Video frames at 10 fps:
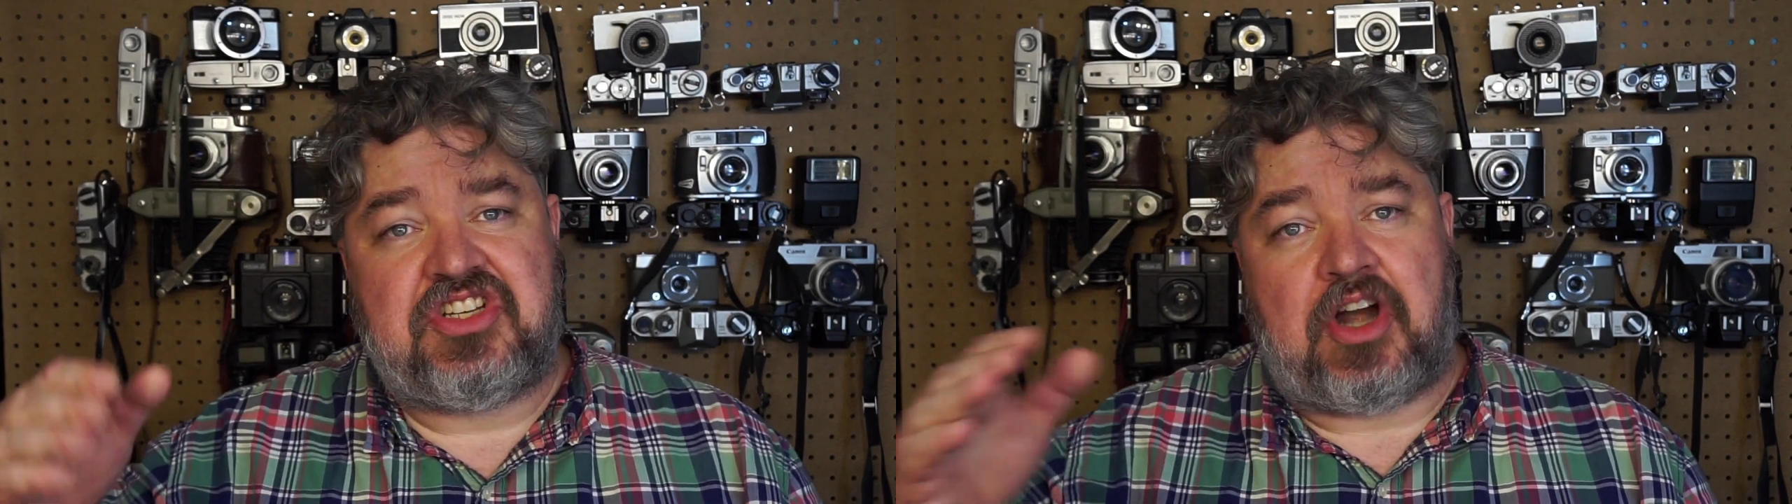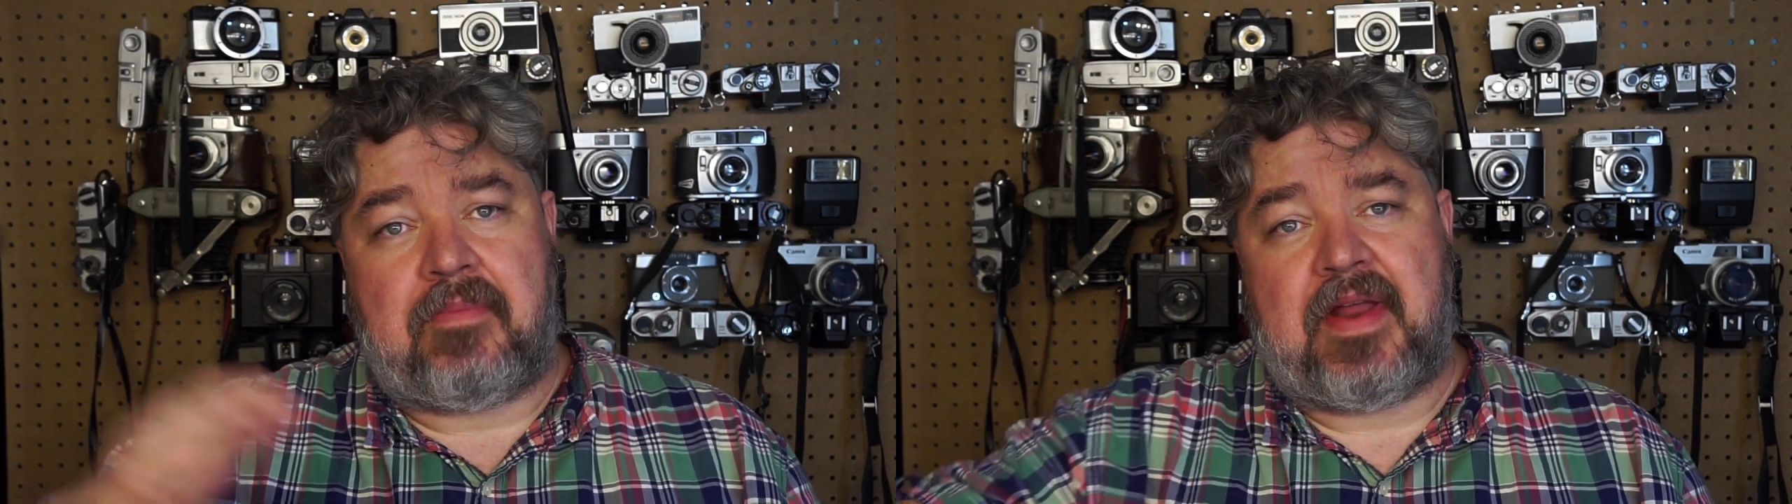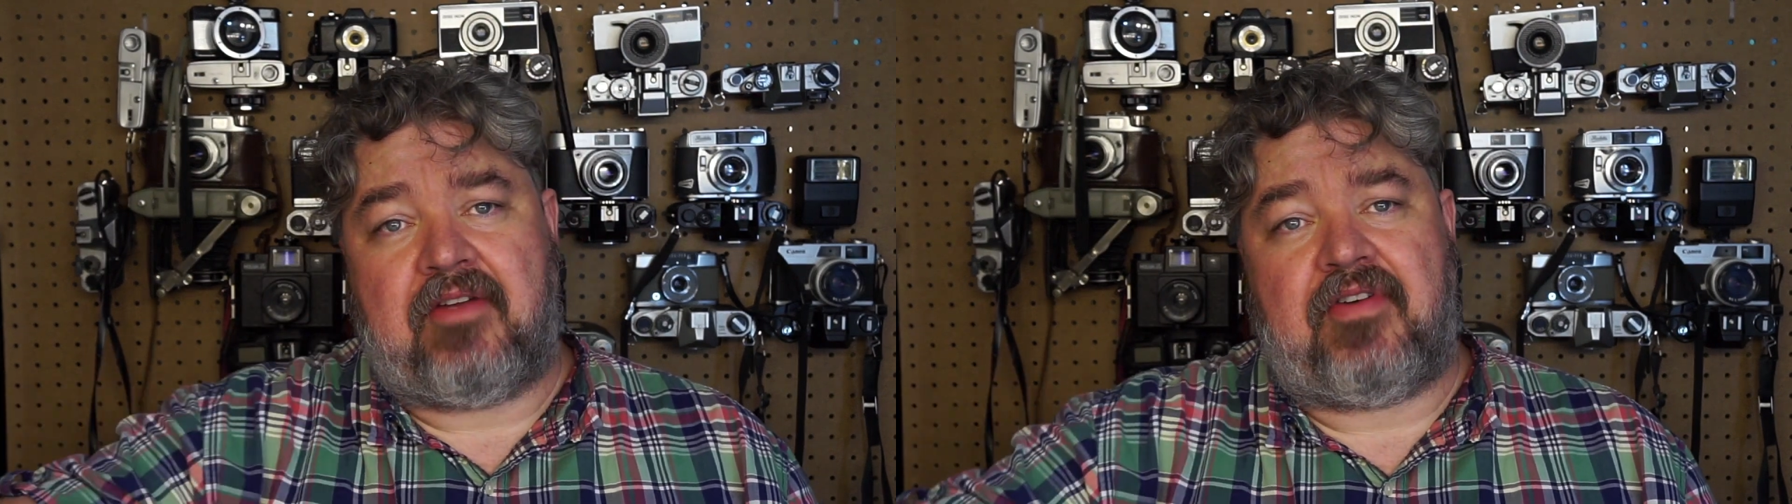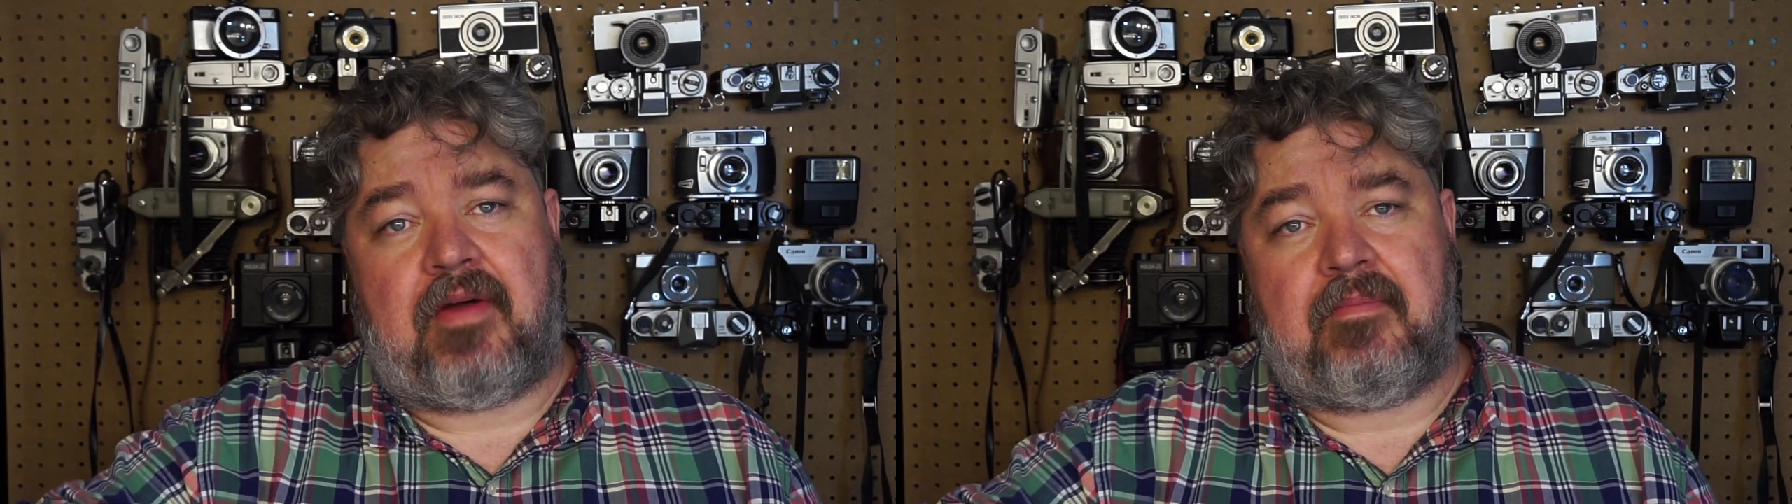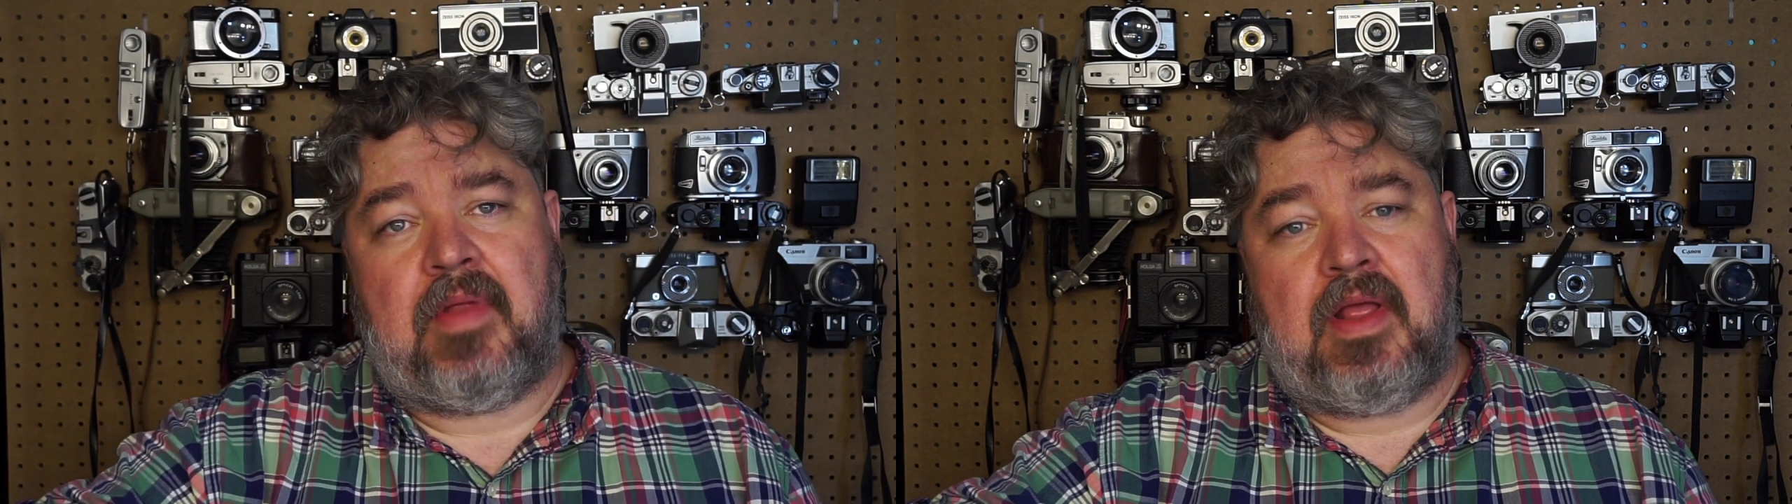sharpening
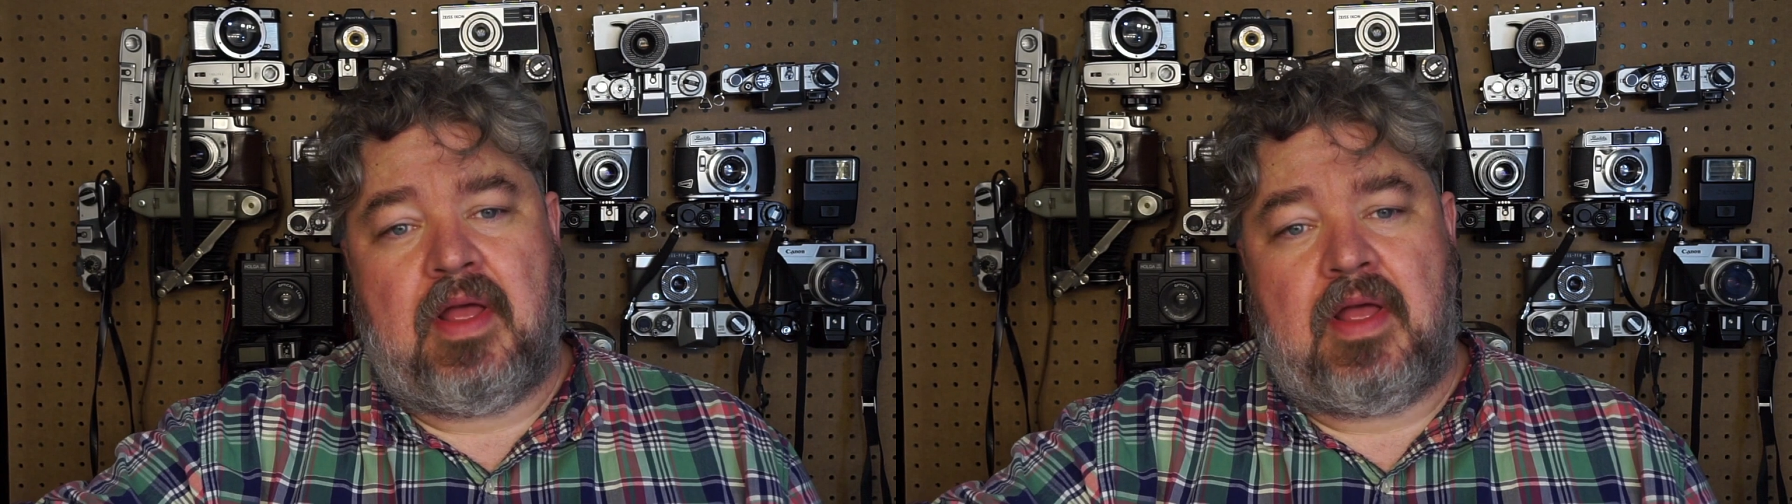from